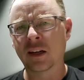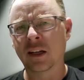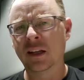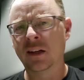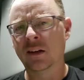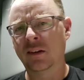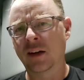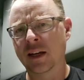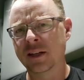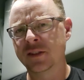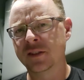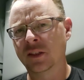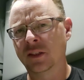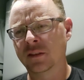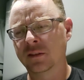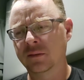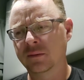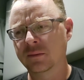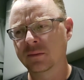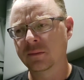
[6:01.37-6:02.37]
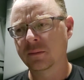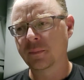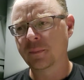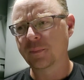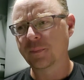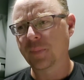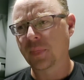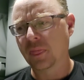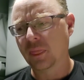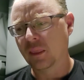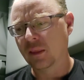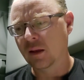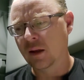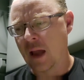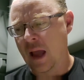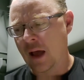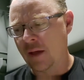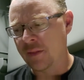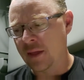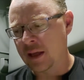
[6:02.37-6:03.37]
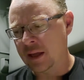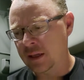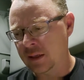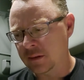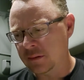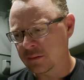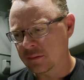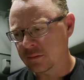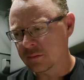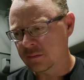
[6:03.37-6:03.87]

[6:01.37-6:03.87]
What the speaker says: iteration, how they